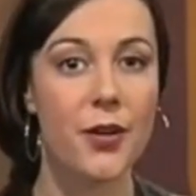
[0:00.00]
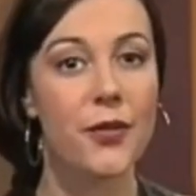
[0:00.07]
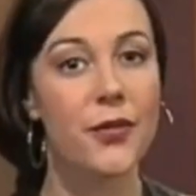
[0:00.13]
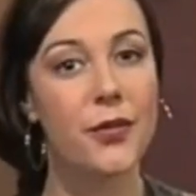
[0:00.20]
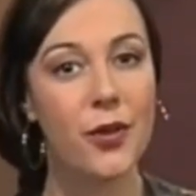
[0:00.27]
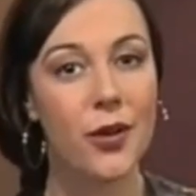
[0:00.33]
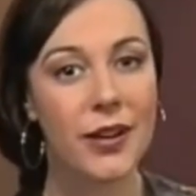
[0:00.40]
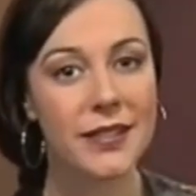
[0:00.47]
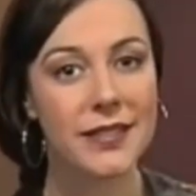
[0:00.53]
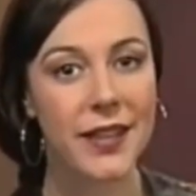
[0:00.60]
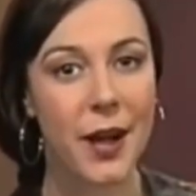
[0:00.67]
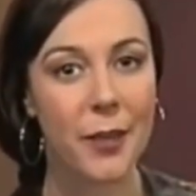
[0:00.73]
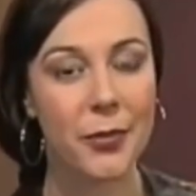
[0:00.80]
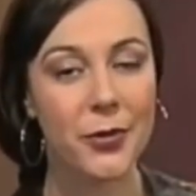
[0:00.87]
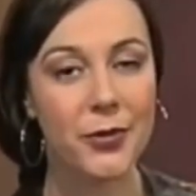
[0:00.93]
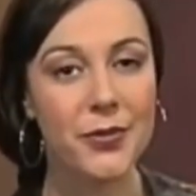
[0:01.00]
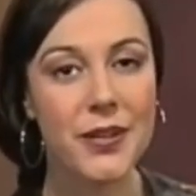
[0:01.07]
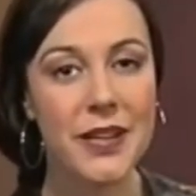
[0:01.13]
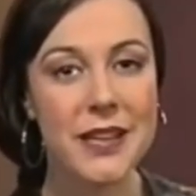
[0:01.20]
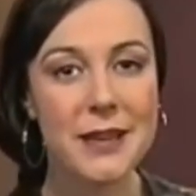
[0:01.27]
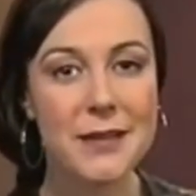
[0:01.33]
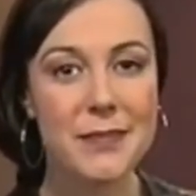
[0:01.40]
For example,
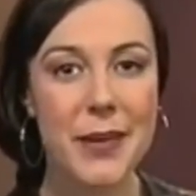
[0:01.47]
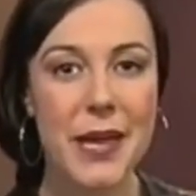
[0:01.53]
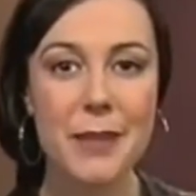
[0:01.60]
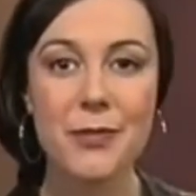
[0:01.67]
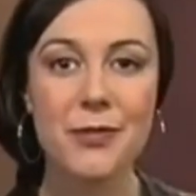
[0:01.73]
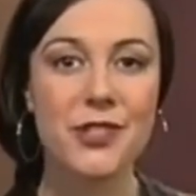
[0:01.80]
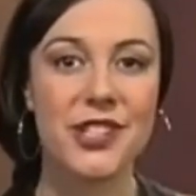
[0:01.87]
people